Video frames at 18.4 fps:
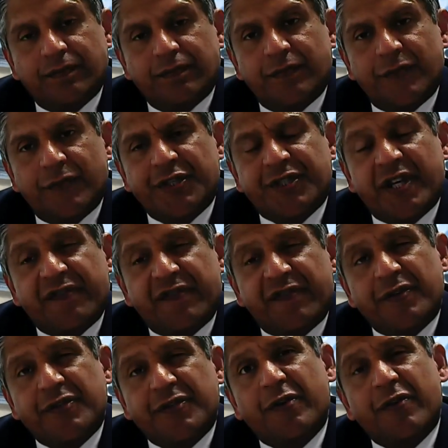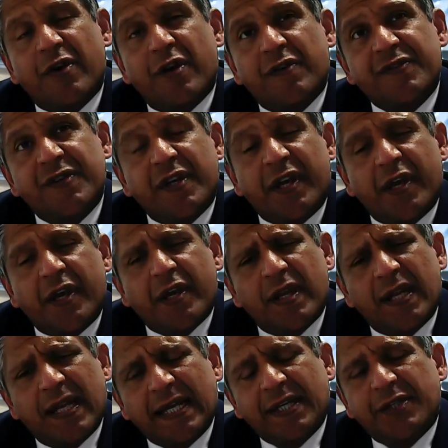Do you take photographs a
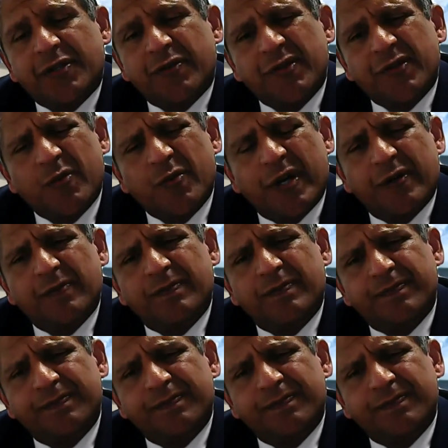year later as well?